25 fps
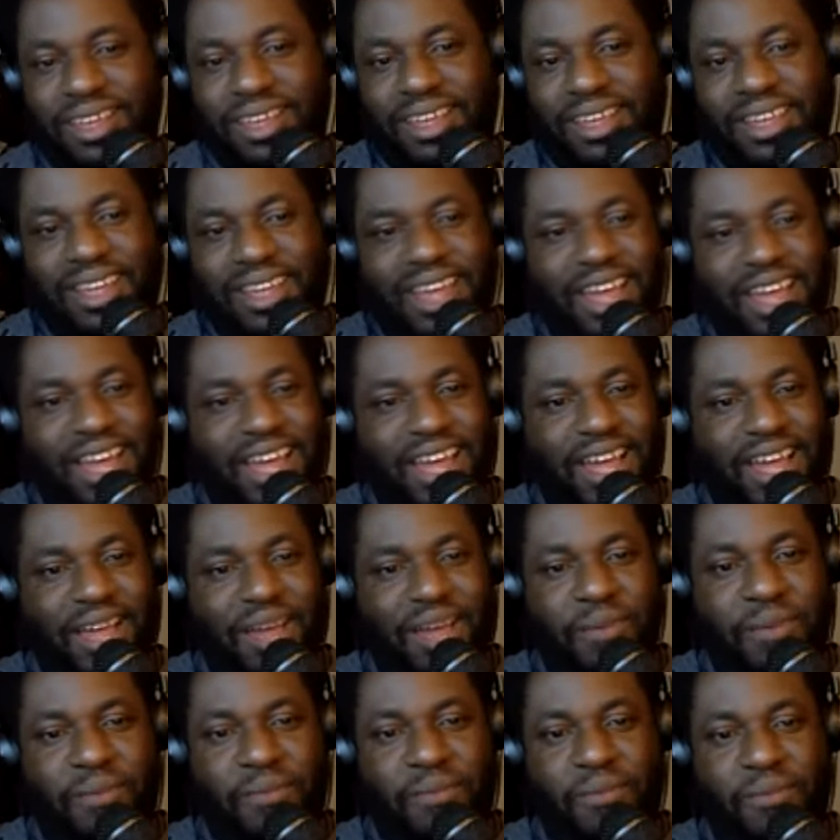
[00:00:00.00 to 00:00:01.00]

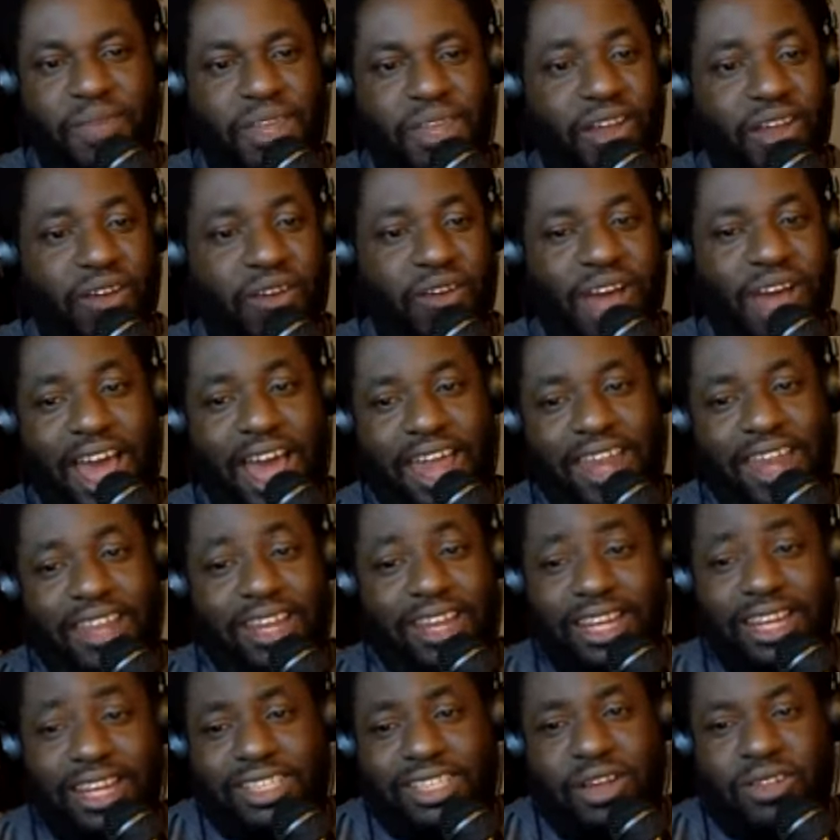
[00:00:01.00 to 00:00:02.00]
Um, you know, I, the
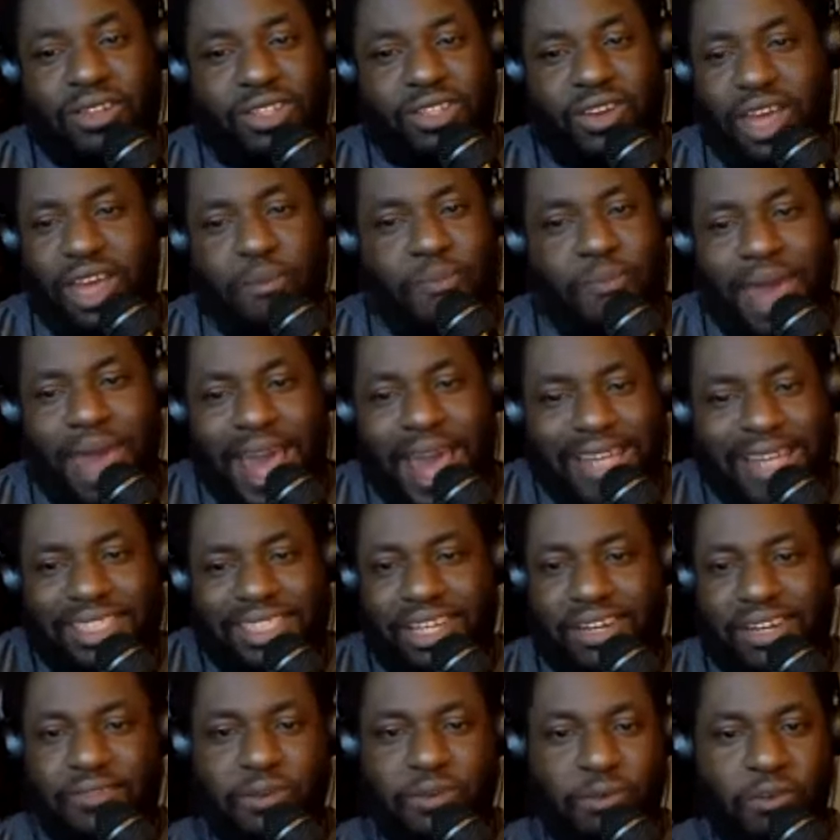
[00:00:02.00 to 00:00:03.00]
list goes on.
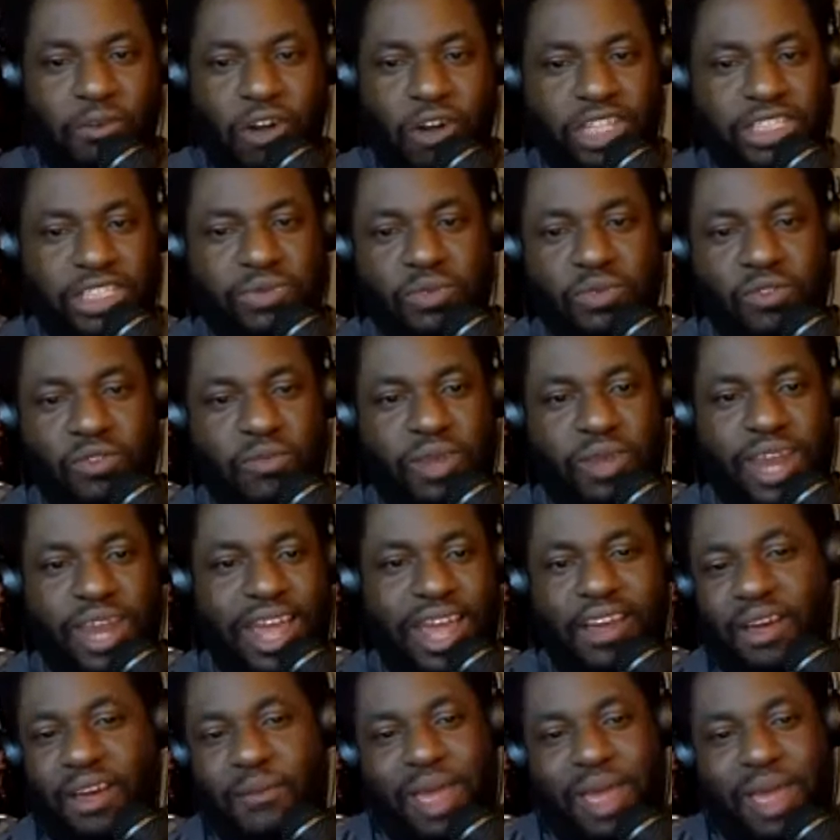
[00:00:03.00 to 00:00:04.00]
Ambassador from Cross Movement.
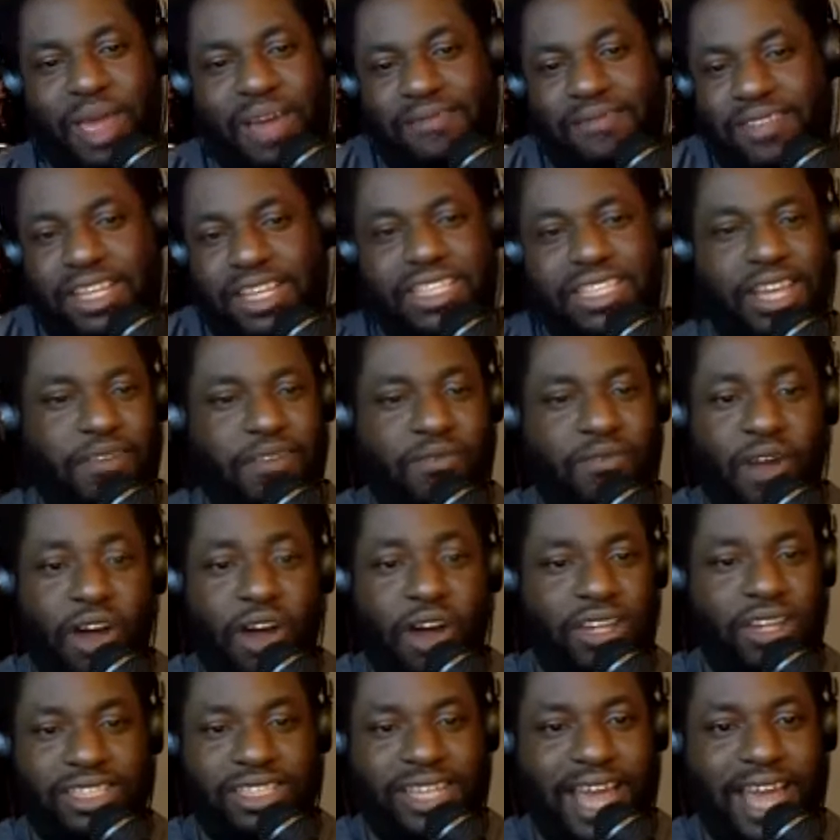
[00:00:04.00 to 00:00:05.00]
I, I mean, I've DJ for all
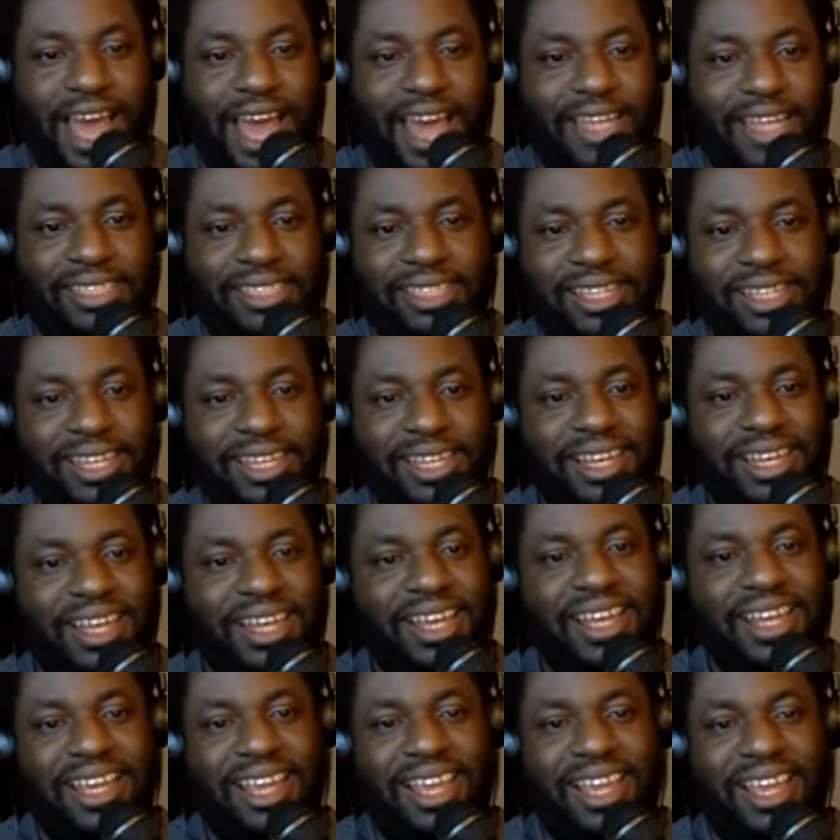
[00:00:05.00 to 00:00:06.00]
these guys
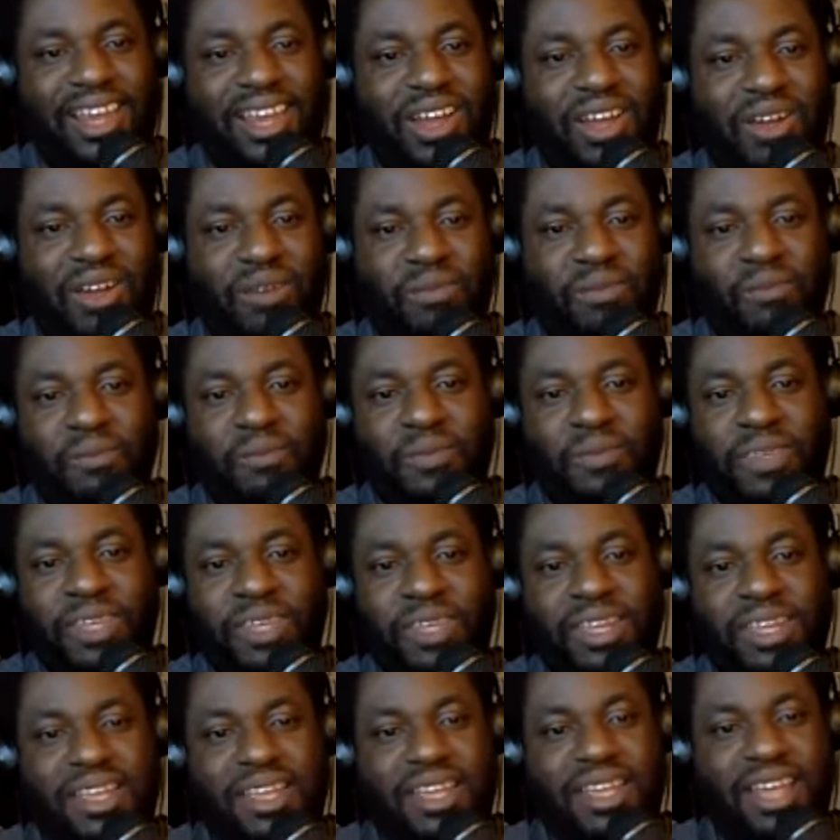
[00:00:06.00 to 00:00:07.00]
you know,
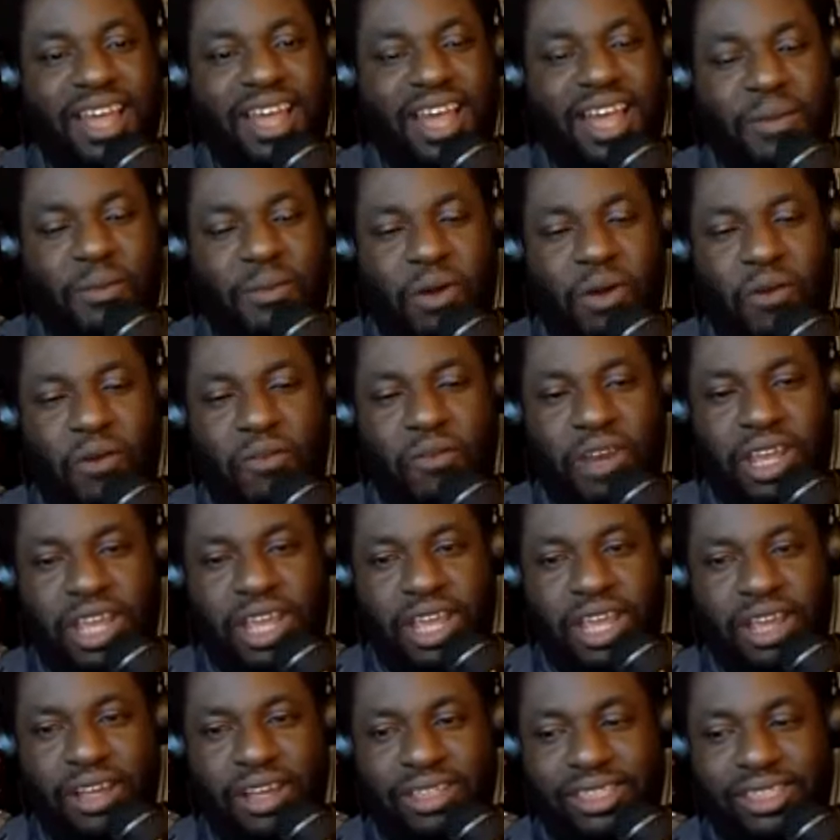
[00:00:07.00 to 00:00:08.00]
um, over the
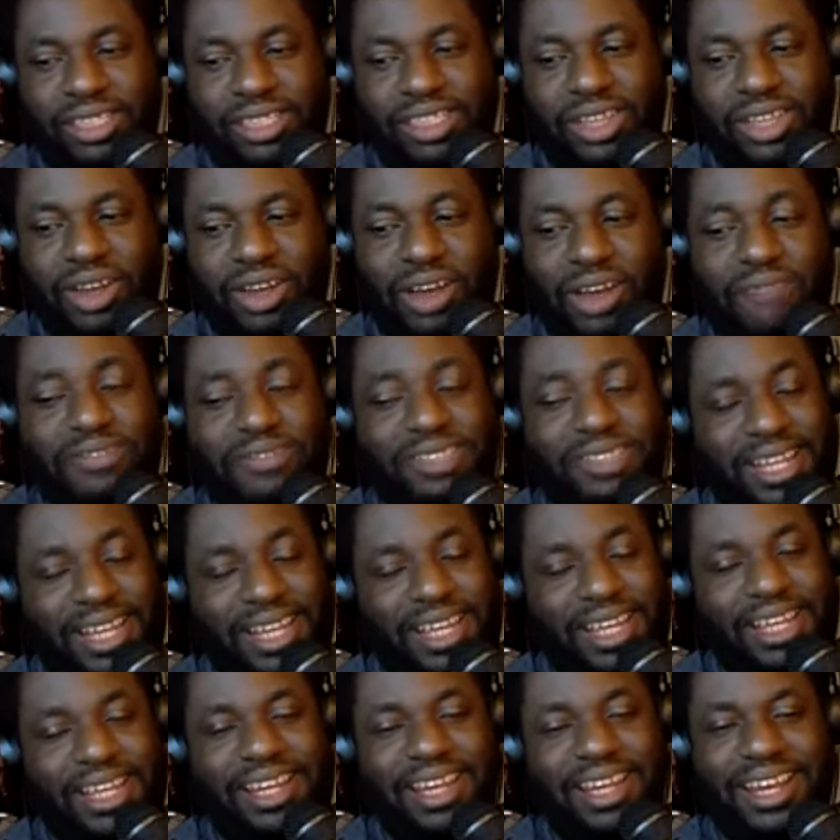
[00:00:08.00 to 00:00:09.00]
years. And so I've
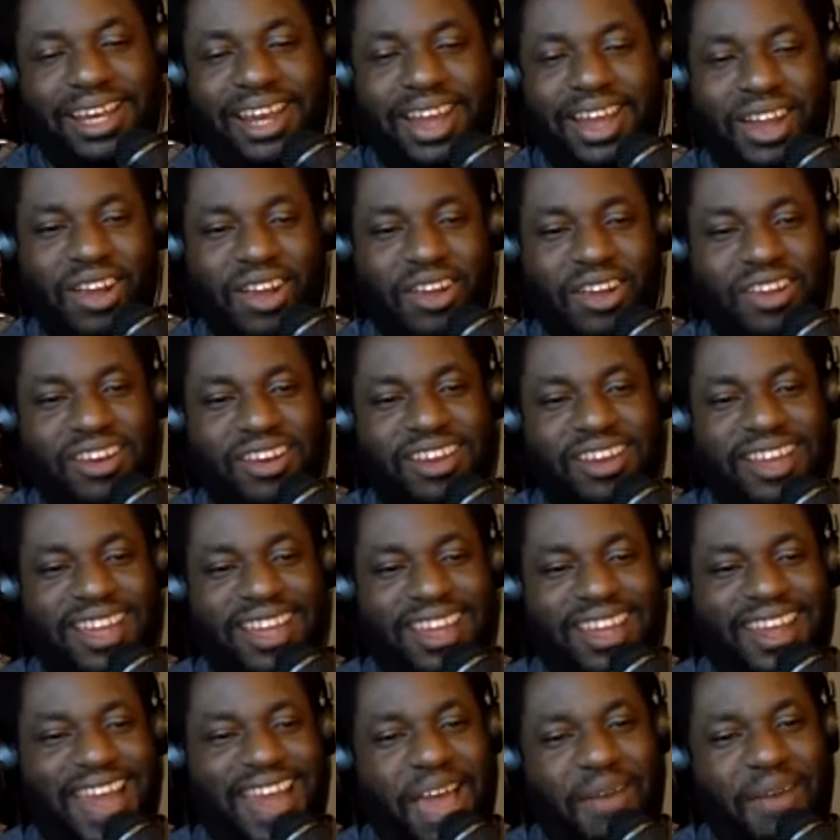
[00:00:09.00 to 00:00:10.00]
seen and heard a
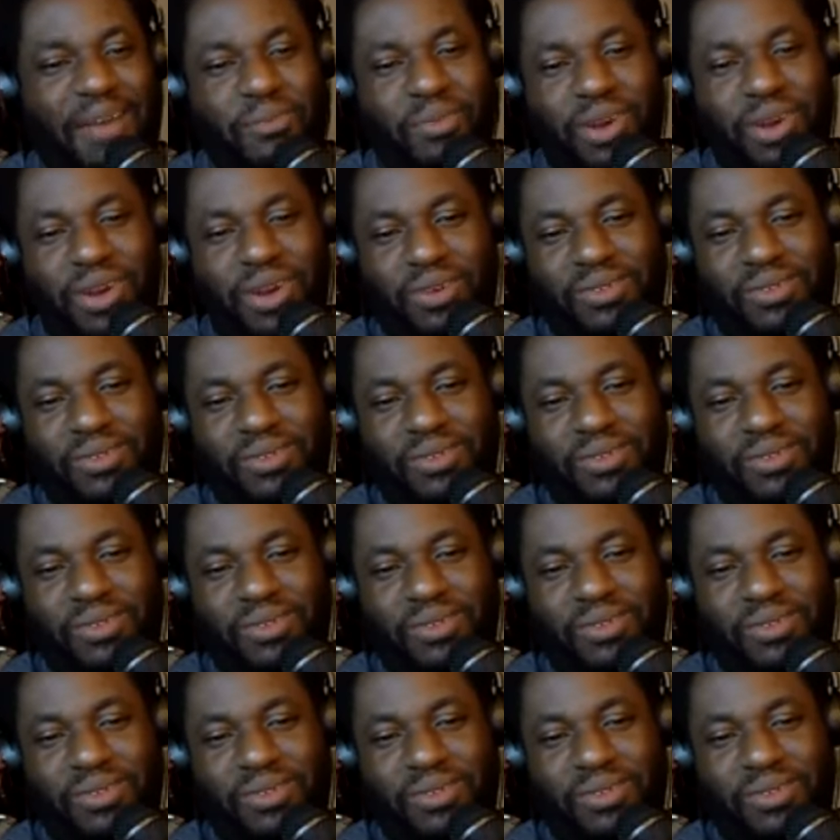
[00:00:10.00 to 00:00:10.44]
lot, bro.